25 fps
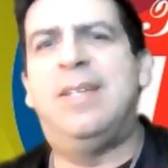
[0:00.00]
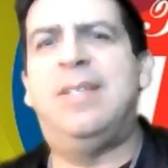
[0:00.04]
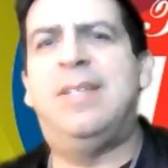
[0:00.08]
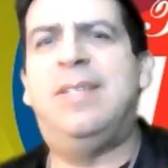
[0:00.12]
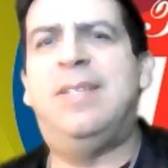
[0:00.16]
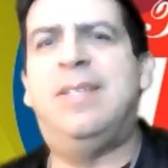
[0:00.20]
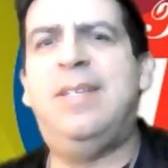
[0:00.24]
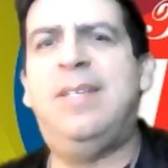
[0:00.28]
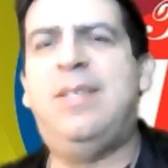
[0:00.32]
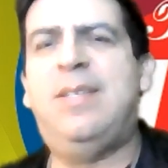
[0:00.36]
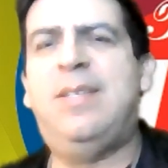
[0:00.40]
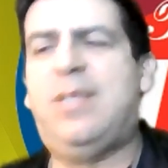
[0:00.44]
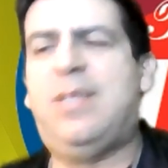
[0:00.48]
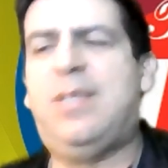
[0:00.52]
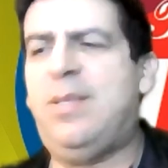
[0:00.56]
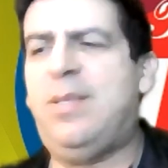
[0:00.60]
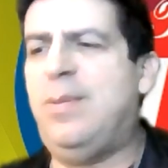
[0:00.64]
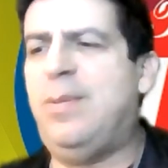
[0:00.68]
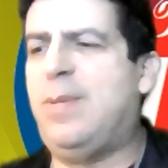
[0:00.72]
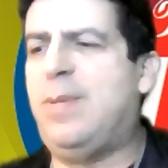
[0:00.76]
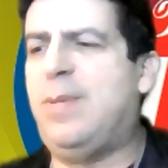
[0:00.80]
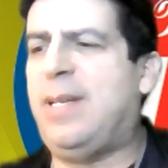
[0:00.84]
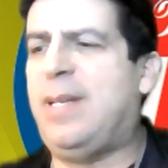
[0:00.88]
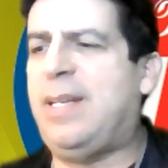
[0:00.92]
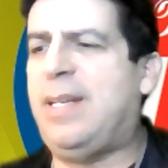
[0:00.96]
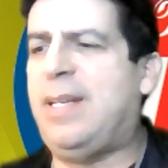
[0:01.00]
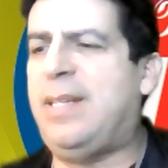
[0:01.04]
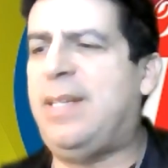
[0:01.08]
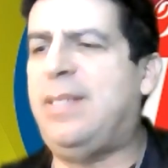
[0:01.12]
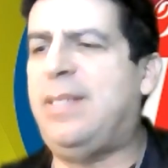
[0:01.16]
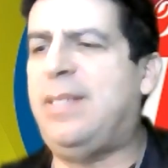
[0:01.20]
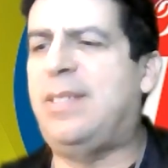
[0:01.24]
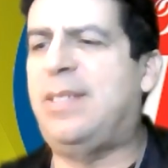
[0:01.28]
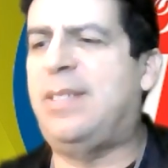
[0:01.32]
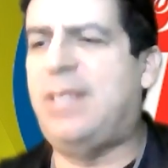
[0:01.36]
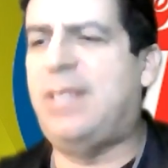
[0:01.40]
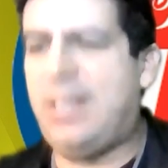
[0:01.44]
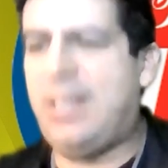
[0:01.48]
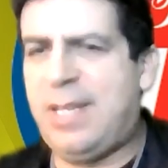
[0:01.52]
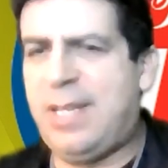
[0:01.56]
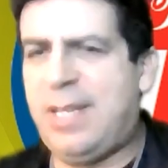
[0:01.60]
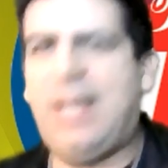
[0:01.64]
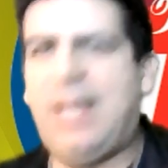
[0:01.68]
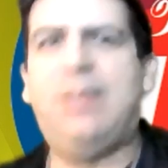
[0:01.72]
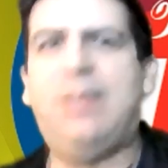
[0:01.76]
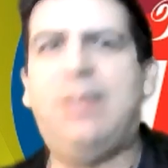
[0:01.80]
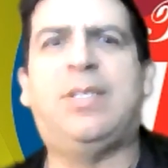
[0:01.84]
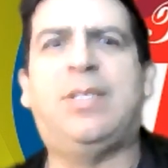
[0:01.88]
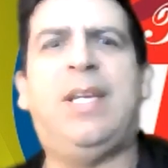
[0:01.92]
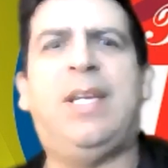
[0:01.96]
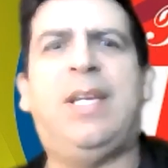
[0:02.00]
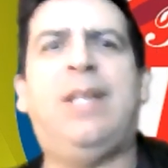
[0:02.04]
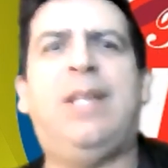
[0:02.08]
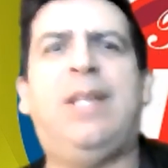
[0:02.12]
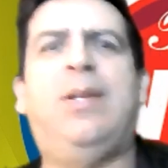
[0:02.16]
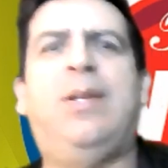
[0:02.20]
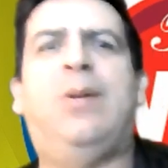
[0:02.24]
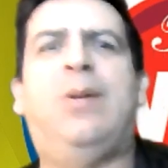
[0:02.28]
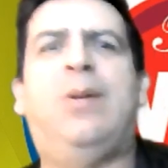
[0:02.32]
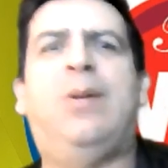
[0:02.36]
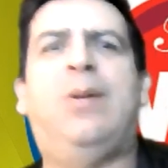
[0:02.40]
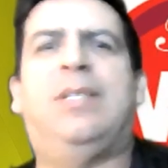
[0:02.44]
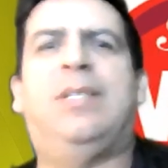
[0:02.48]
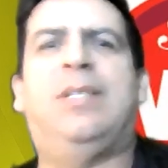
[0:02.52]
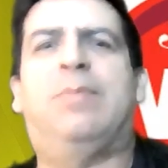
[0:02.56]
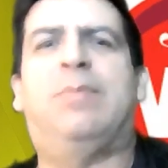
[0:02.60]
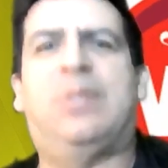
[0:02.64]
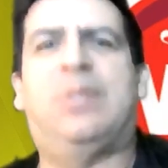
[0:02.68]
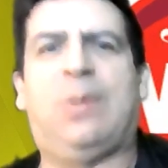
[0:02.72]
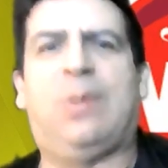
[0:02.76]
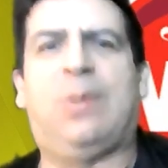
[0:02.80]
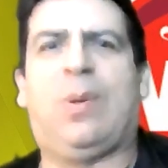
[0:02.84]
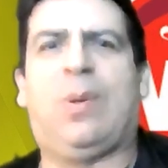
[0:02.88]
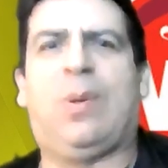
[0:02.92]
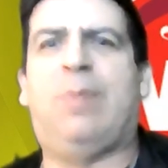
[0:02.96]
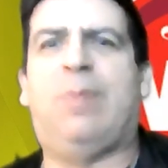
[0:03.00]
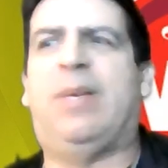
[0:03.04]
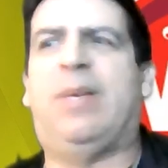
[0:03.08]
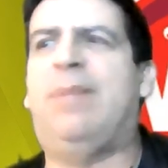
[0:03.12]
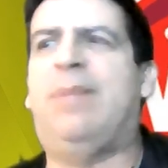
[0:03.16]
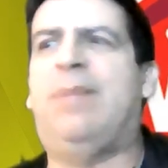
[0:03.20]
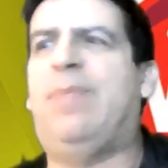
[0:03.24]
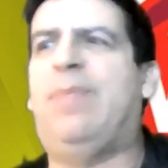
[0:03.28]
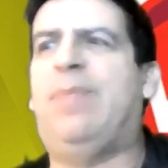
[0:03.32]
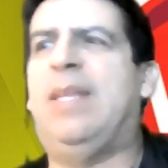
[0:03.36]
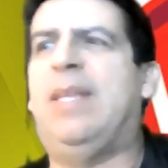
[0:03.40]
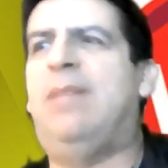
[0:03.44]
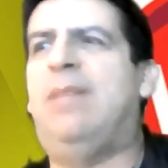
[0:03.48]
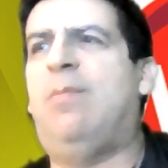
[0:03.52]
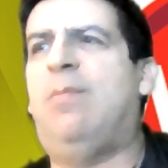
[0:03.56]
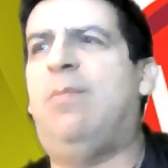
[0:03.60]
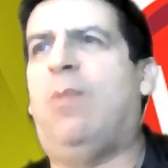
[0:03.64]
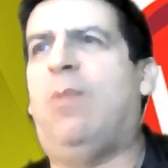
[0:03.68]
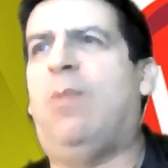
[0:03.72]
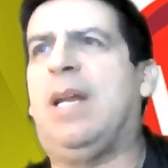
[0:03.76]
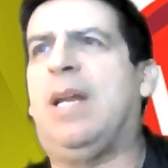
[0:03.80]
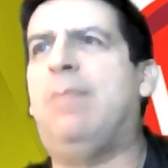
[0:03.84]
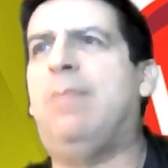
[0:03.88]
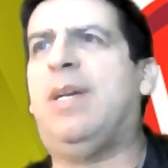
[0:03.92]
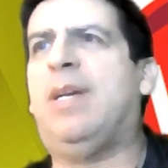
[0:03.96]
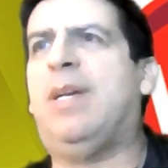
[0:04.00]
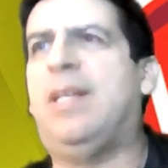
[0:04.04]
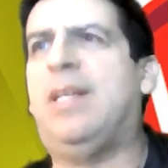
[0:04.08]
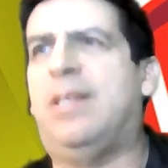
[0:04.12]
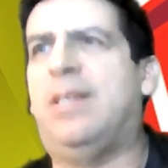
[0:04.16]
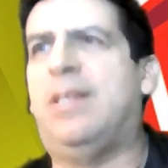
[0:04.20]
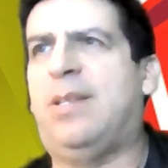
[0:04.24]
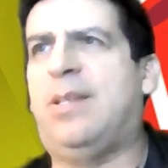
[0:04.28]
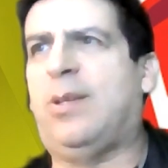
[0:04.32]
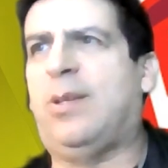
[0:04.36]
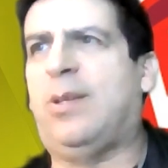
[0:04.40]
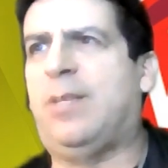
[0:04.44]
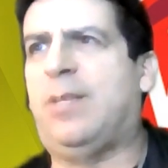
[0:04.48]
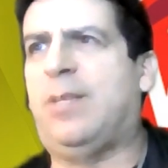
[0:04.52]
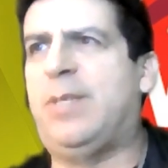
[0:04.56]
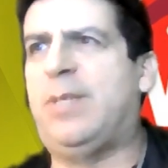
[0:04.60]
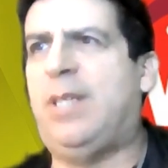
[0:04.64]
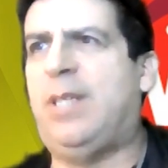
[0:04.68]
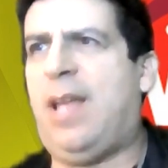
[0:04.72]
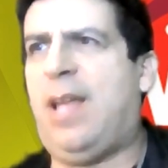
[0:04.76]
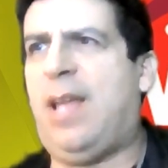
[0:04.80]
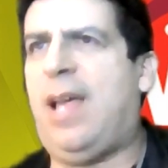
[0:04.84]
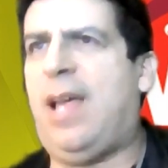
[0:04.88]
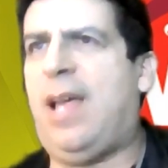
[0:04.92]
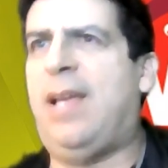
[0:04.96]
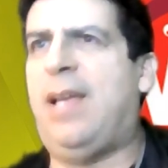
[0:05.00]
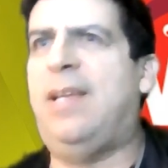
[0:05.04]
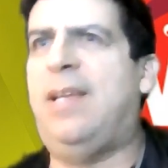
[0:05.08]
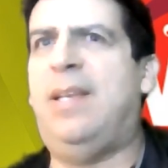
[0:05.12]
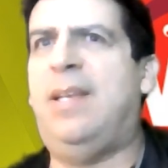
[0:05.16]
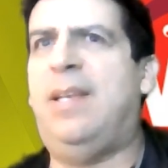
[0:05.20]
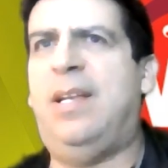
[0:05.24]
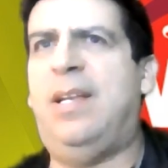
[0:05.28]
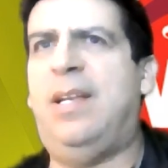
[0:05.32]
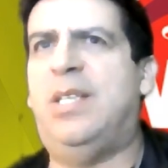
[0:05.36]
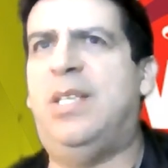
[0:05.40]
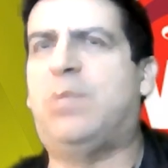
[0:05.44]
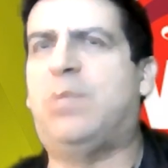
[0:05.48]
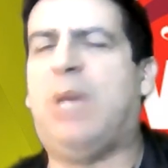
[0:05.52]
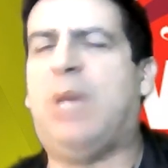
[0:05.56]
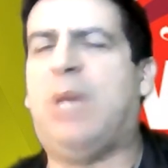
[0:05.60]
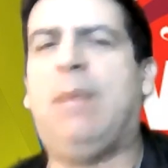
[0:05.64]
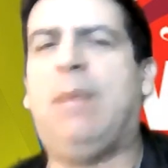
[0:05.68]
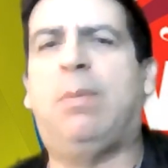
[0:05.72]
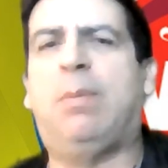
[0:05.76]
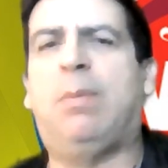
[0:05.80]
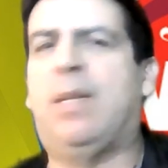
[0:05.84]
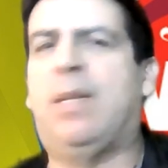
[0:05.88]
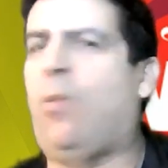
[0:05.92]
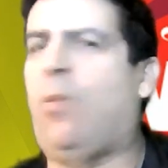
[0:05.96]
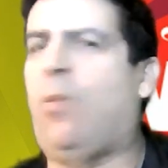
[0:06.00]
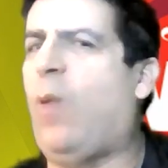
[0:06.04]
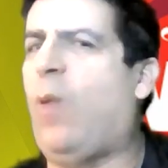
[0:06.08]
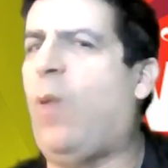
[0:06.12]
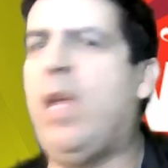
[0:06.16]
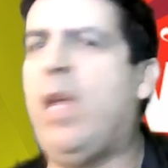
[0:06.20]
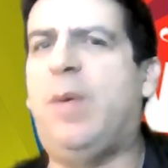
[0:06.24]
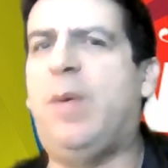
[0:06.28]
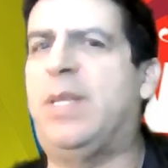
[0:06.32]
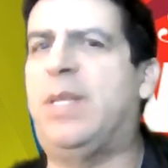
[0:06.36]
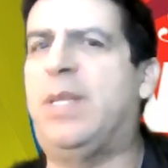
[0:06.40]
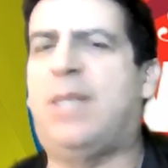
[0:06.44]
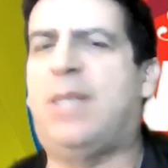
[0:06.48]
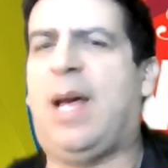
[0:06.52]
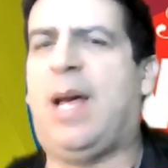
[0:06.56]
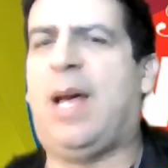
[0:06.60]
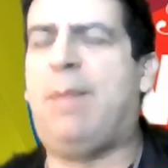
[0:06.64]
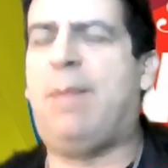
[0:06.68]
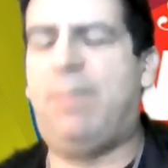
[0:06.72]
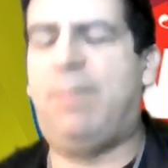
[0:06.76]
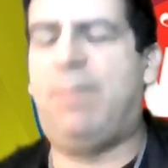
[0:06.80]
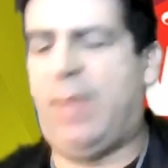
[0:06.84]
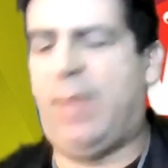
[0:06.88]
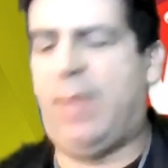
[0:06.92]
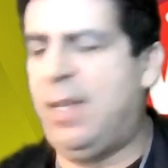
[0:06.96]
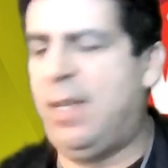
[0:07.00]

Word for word: you need to uh, sit down, take notes, and absorb it. And what I'm going to deliver today is probably way over the top.